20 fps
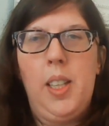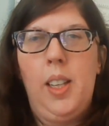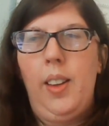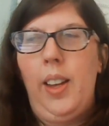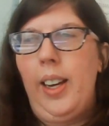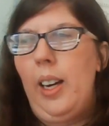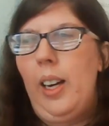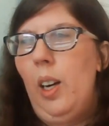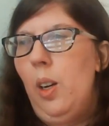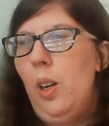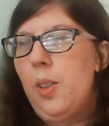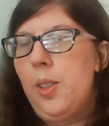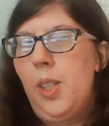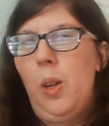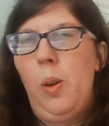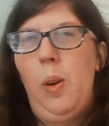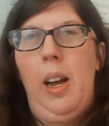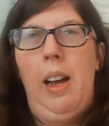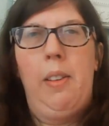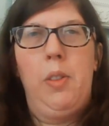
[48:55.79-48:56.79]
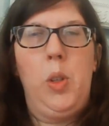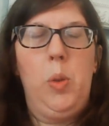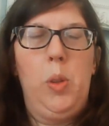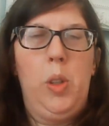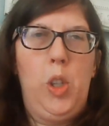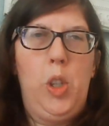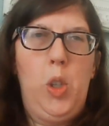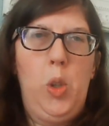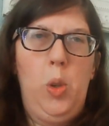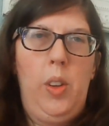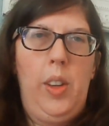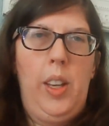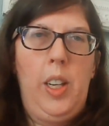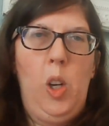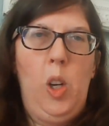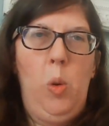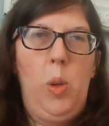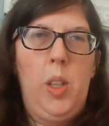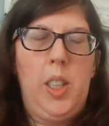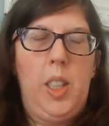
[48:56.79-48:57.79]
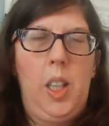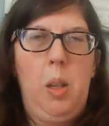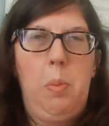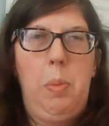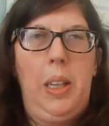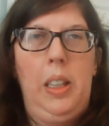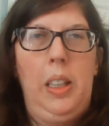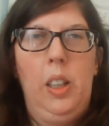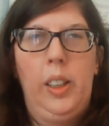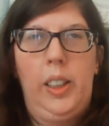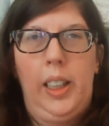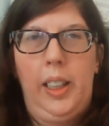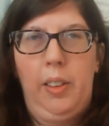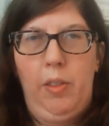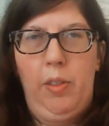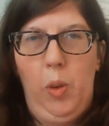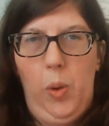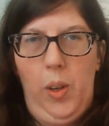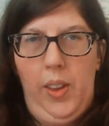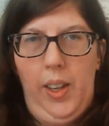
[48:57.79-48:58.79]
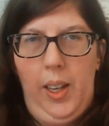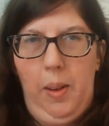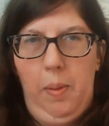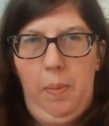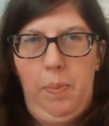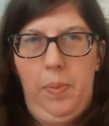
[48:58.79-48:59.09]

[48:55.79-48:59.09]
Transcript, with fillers: And they also have to ensure that no one's going to be looking for them.